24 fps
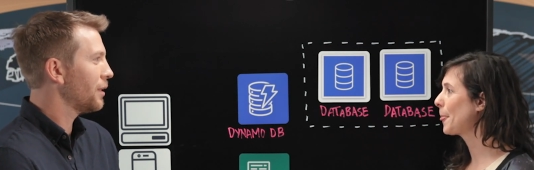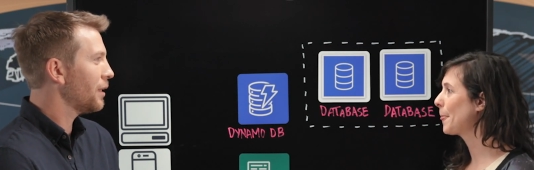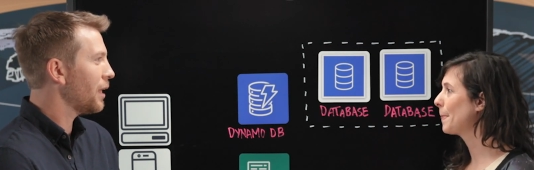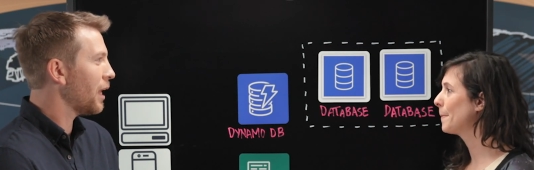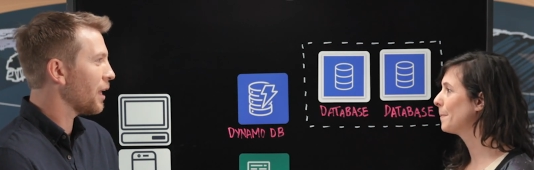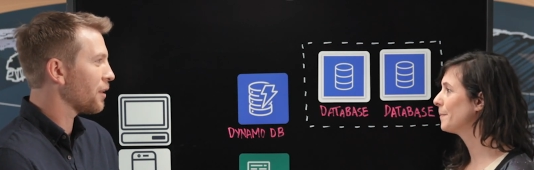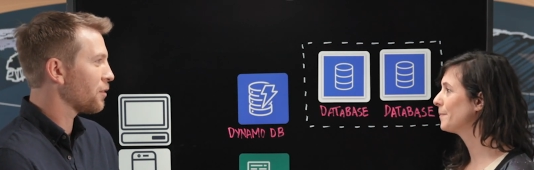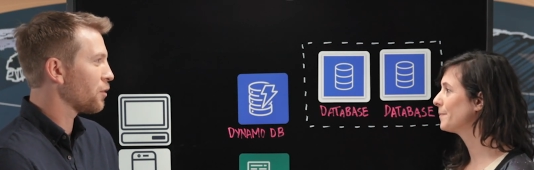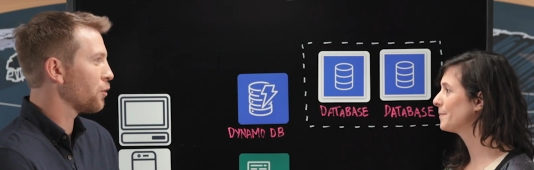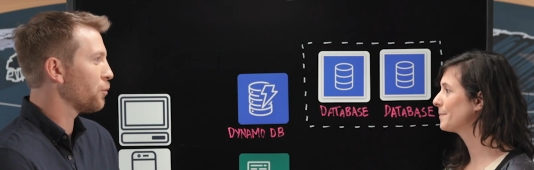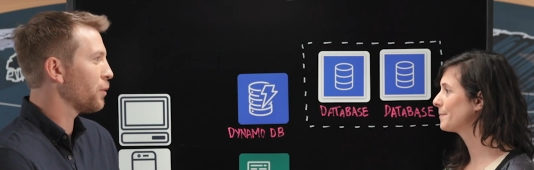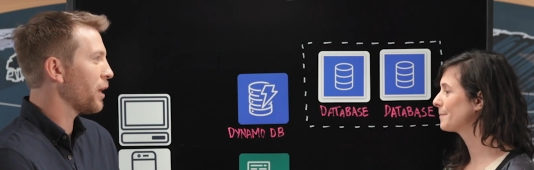
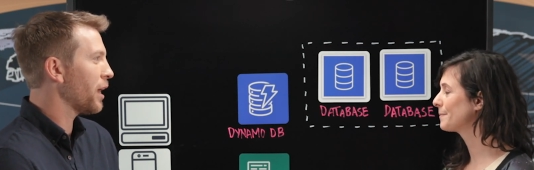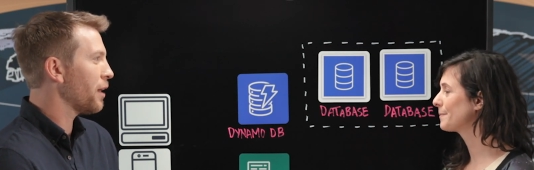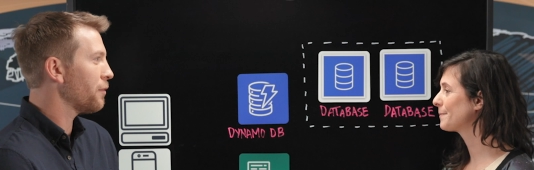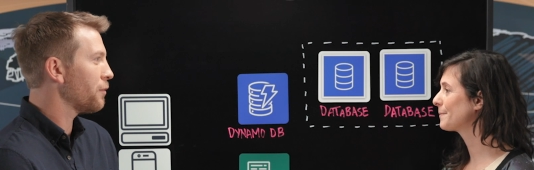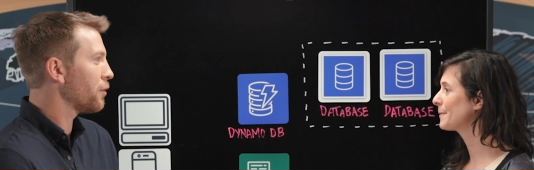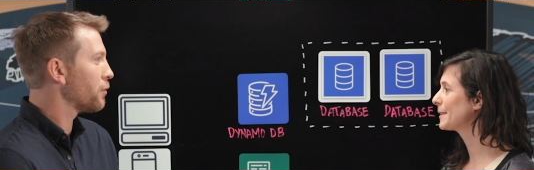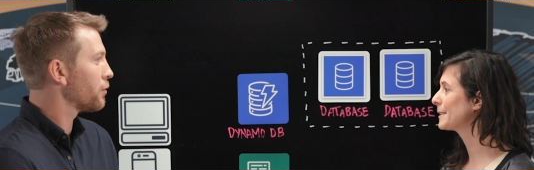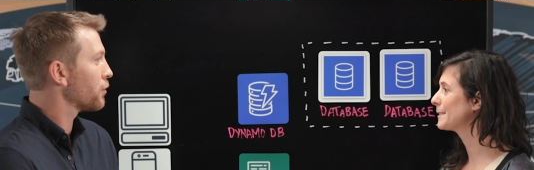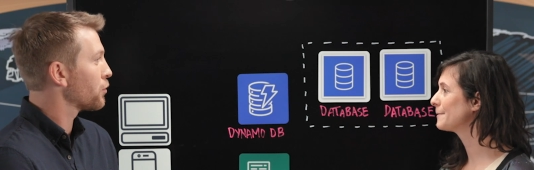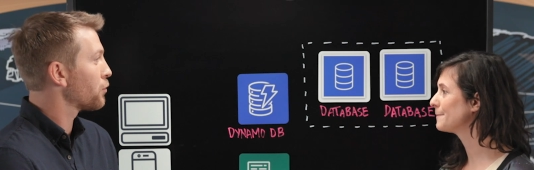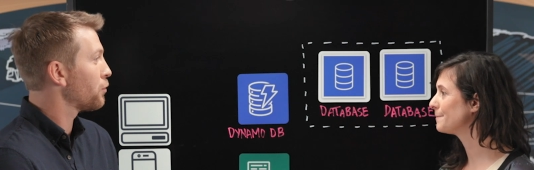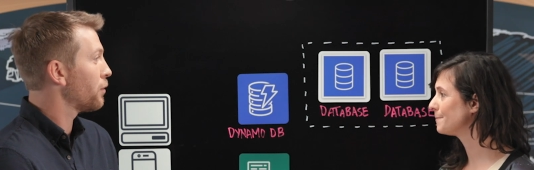Speaker 1: Yeah, so we have
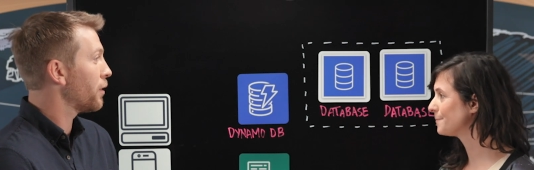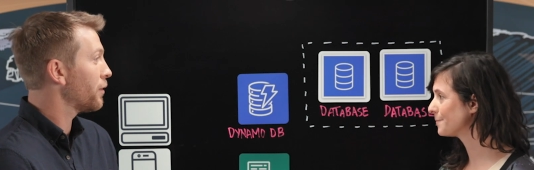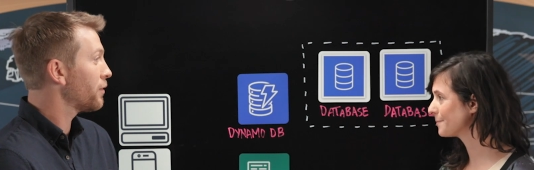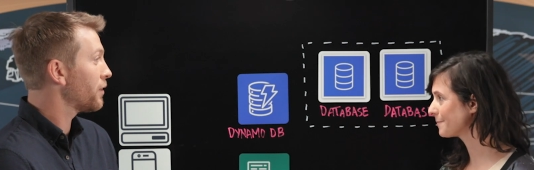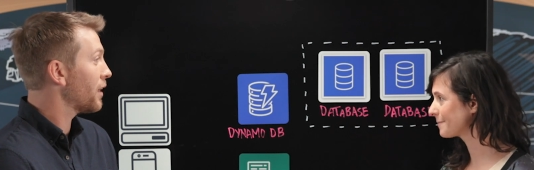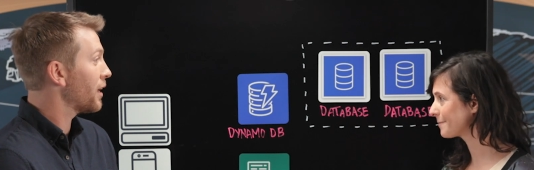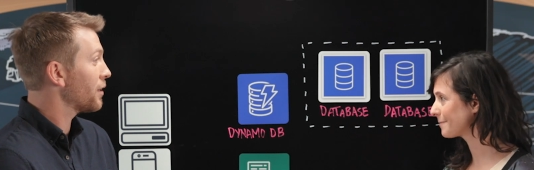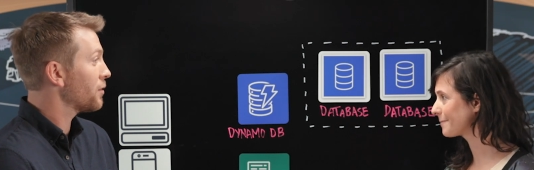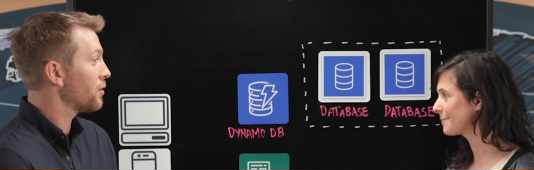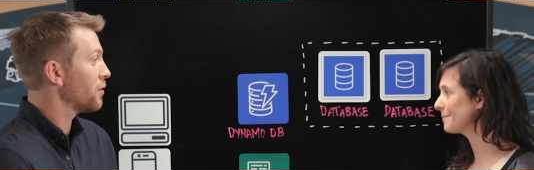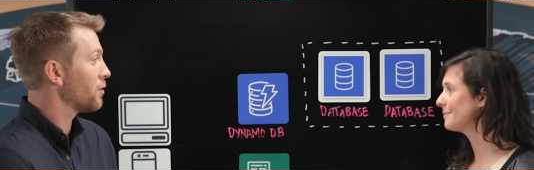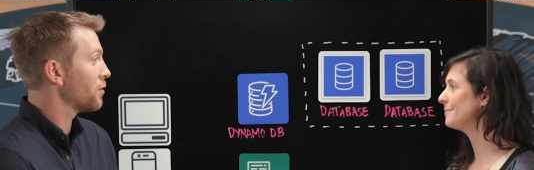over
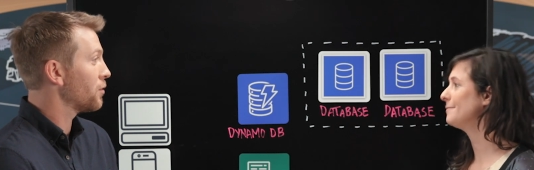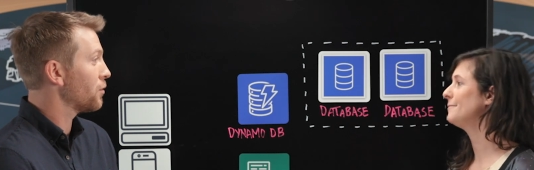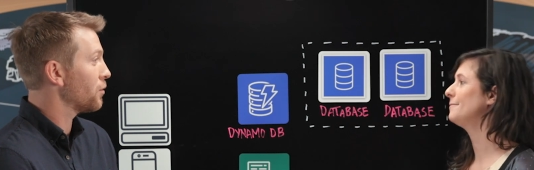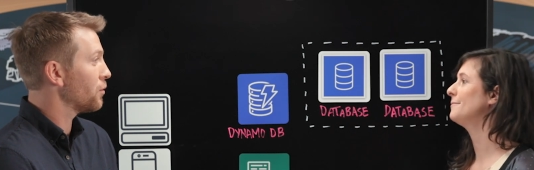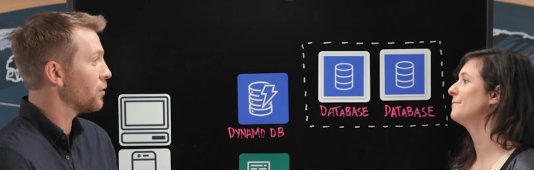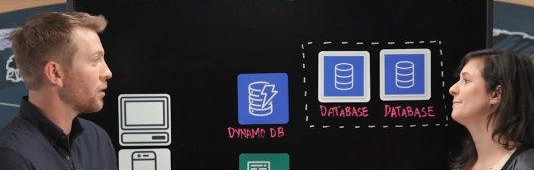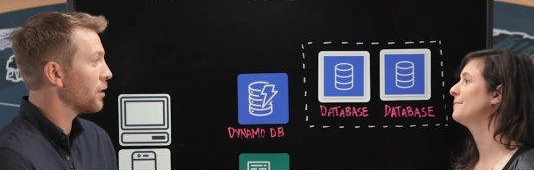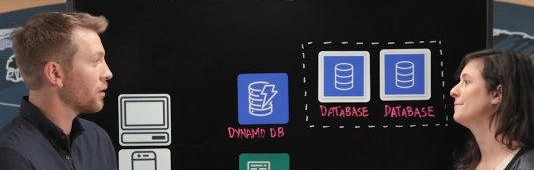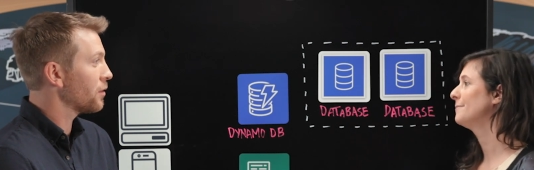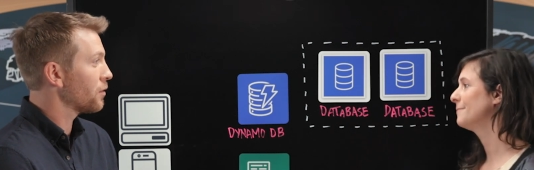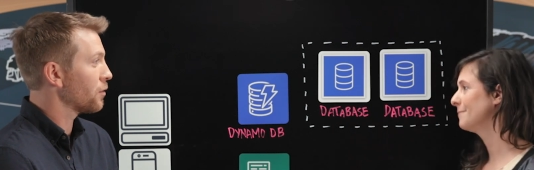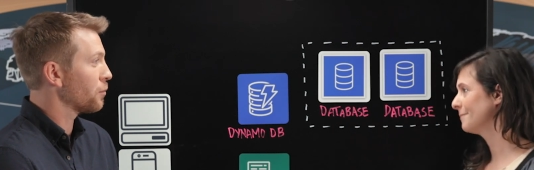12,000
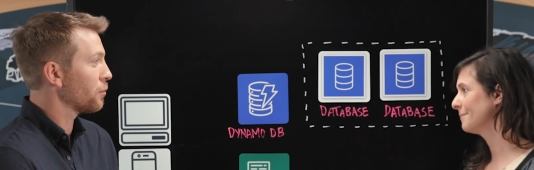students